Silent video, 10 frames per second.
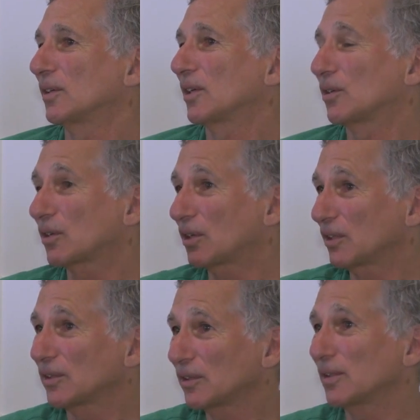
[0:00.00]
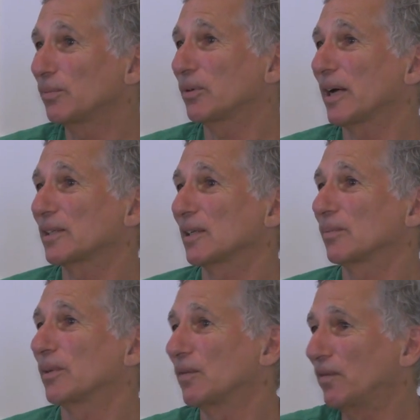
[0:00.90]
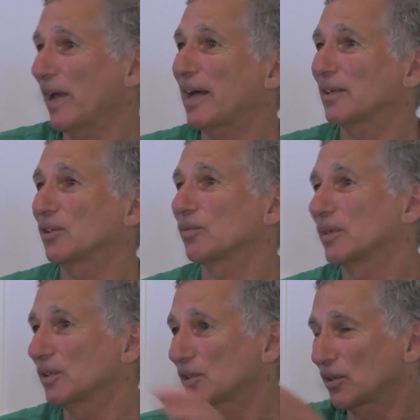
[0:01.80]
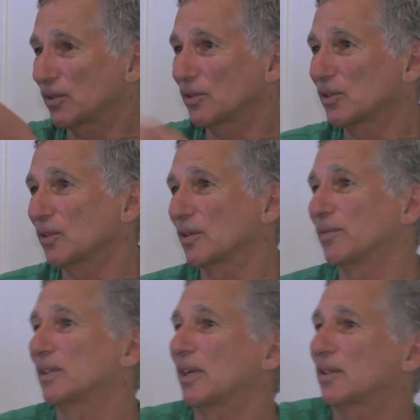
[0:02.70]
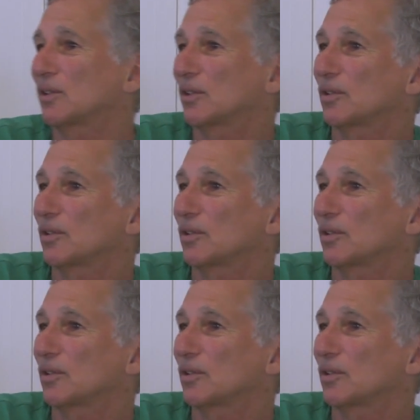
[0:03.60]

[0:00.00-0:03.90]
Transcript: that are clearly present, that vanish when a certain sort of attention